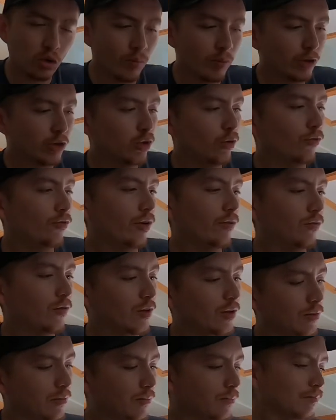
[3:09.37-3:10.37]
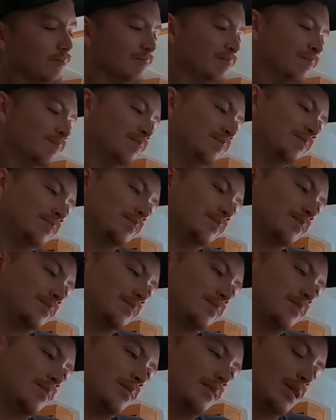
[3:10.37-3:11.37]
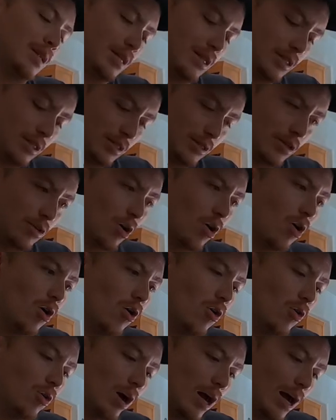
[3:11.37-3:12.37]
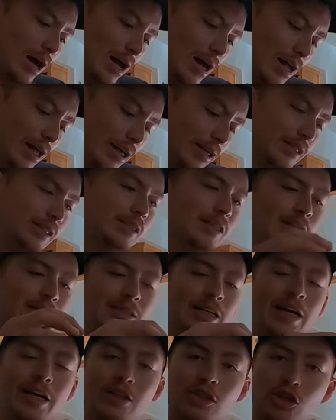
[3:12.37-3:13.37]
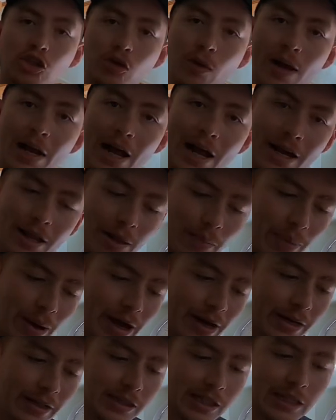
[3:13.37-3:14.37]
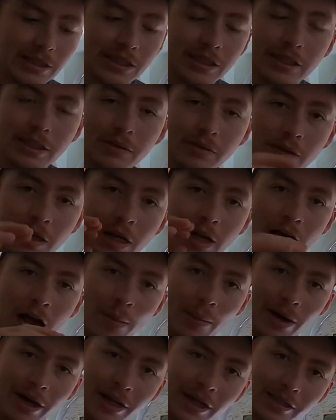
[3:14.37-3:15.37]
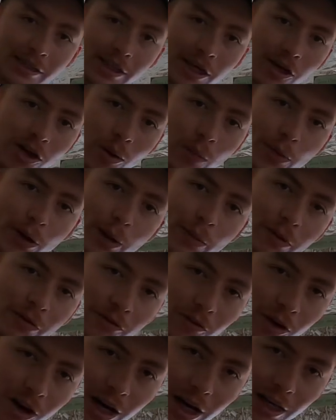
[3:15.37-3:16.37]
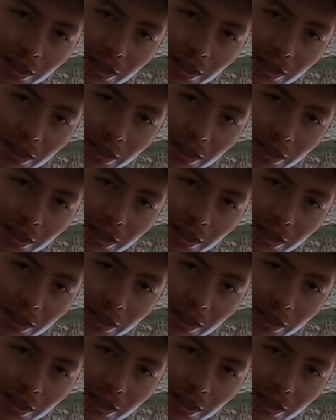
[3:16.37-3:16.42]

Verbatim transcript: Swimmer 250. Let's go, guys. Let's take it straight out of the package, guys. This is, I'm not gonna sit here and put up a front,